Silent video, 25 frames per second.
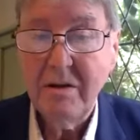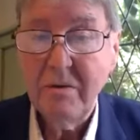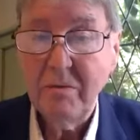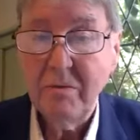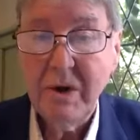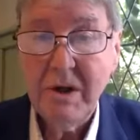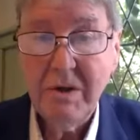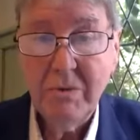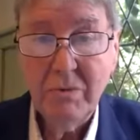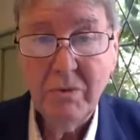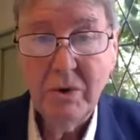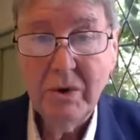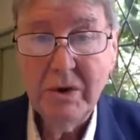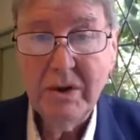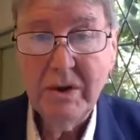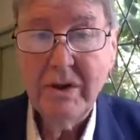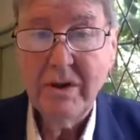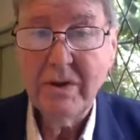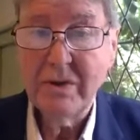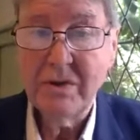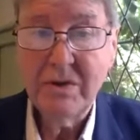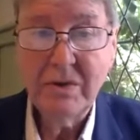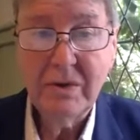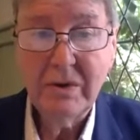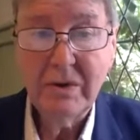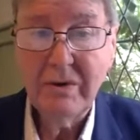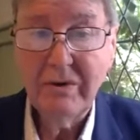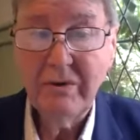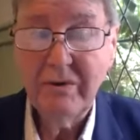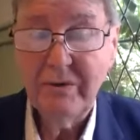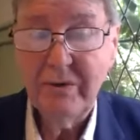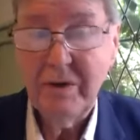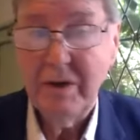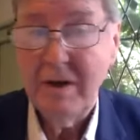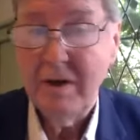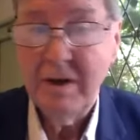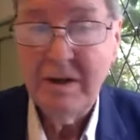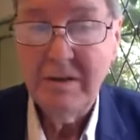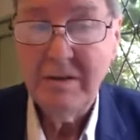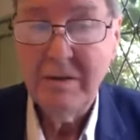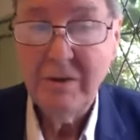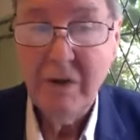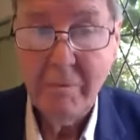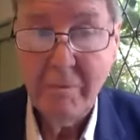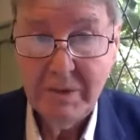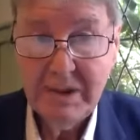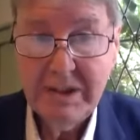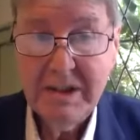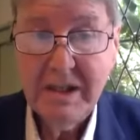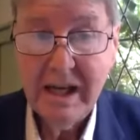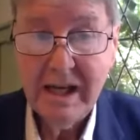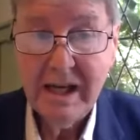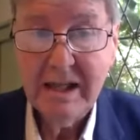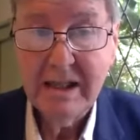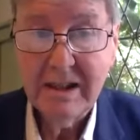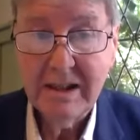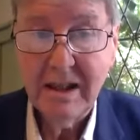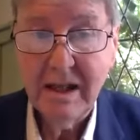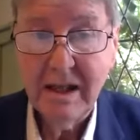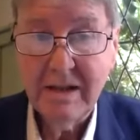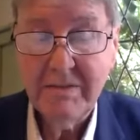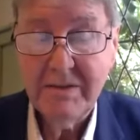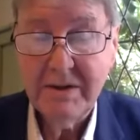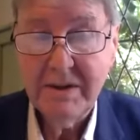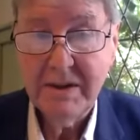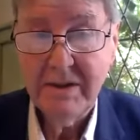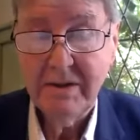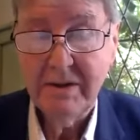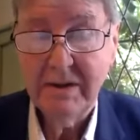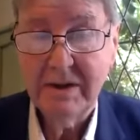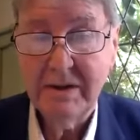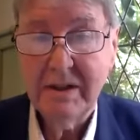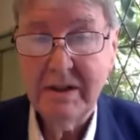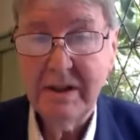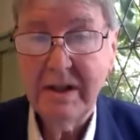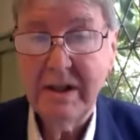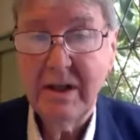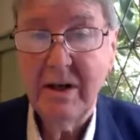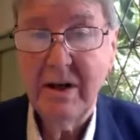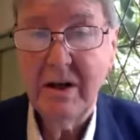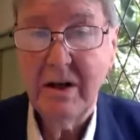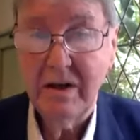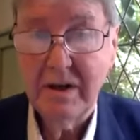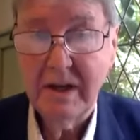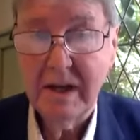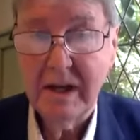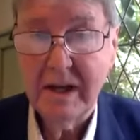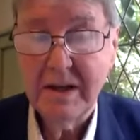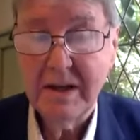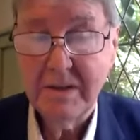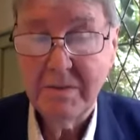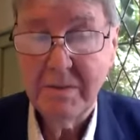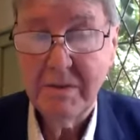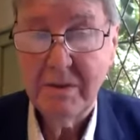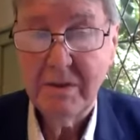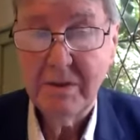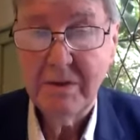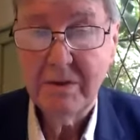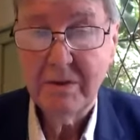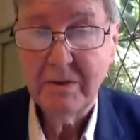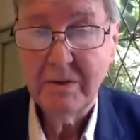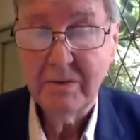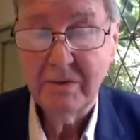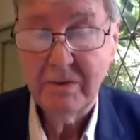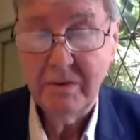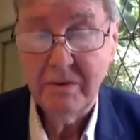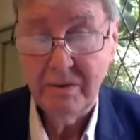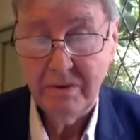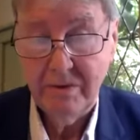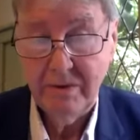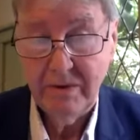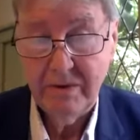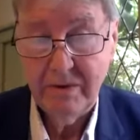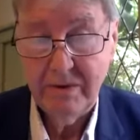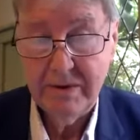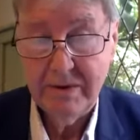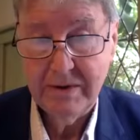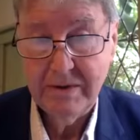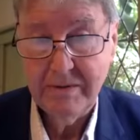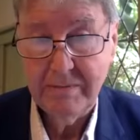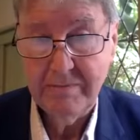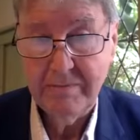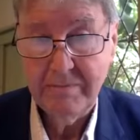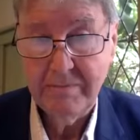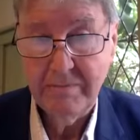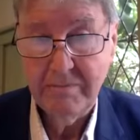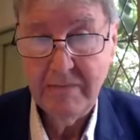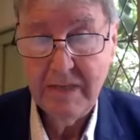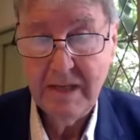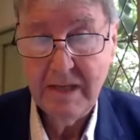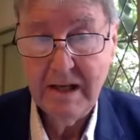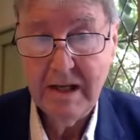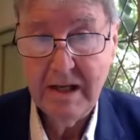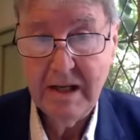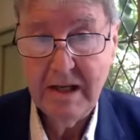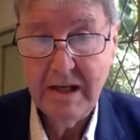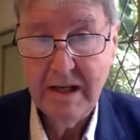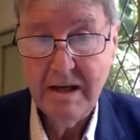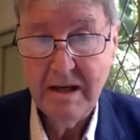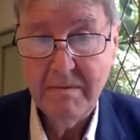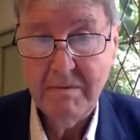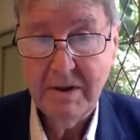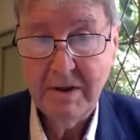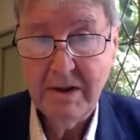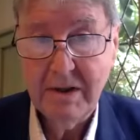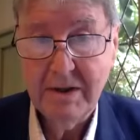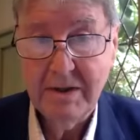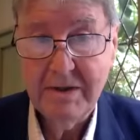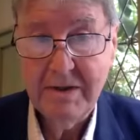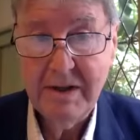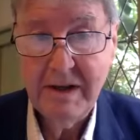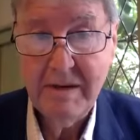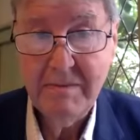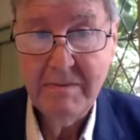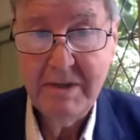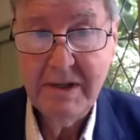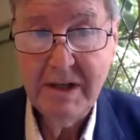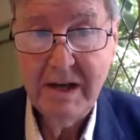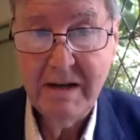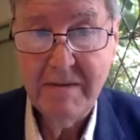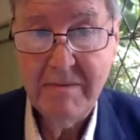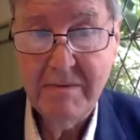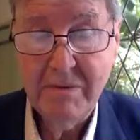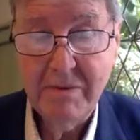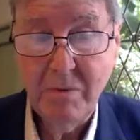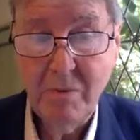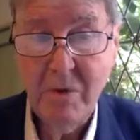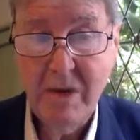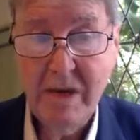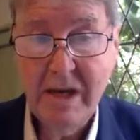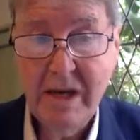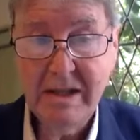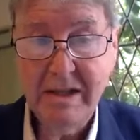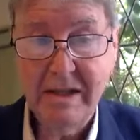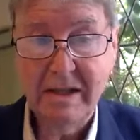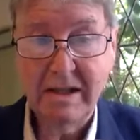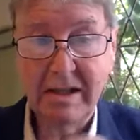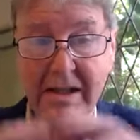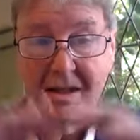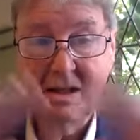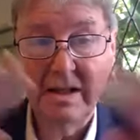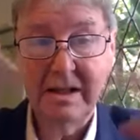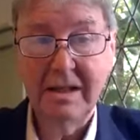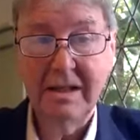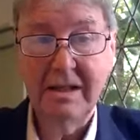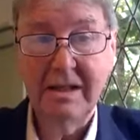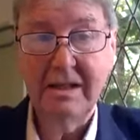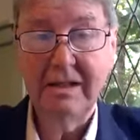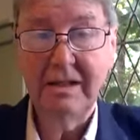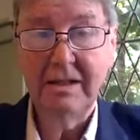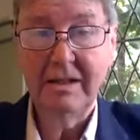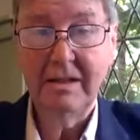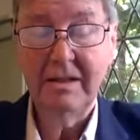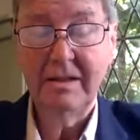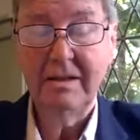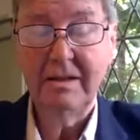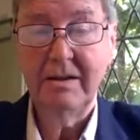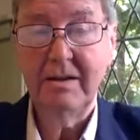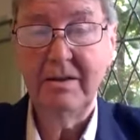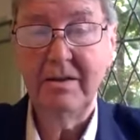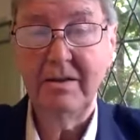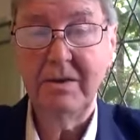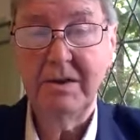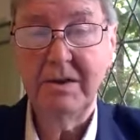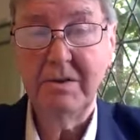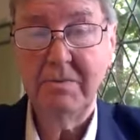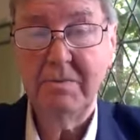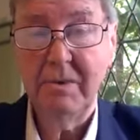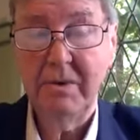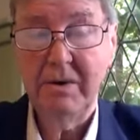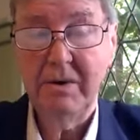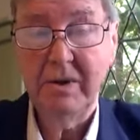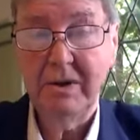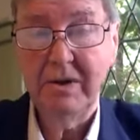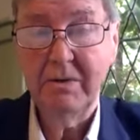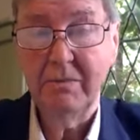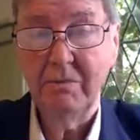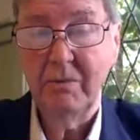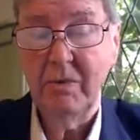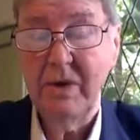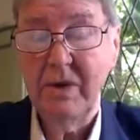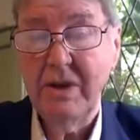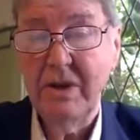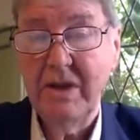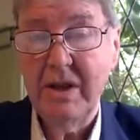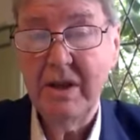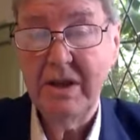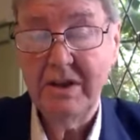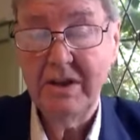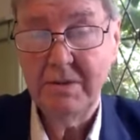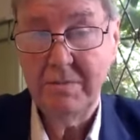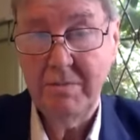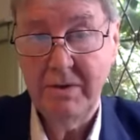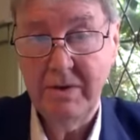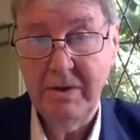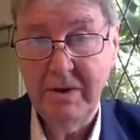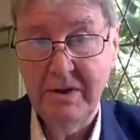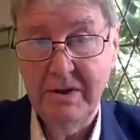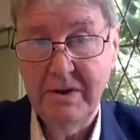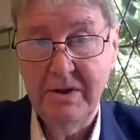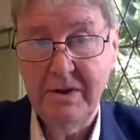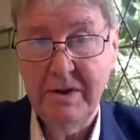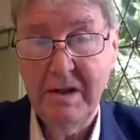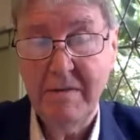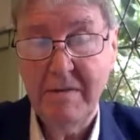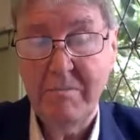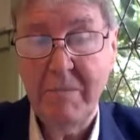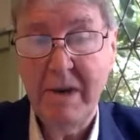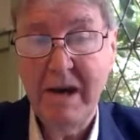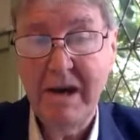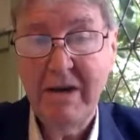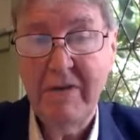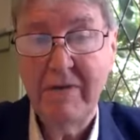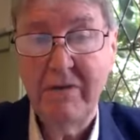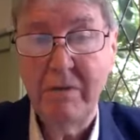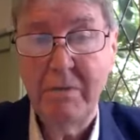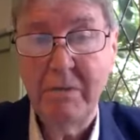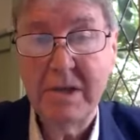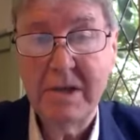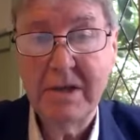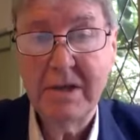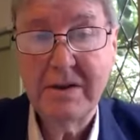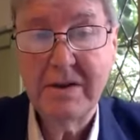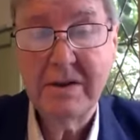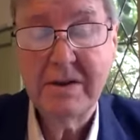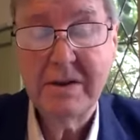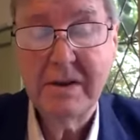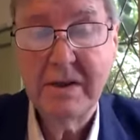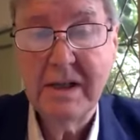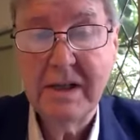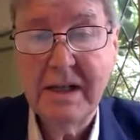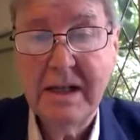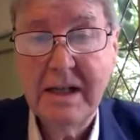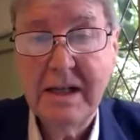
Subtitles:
we would sort of not be taking life seriously on our spiritual truths. Because sometimes when we think spirit has stepped back from us,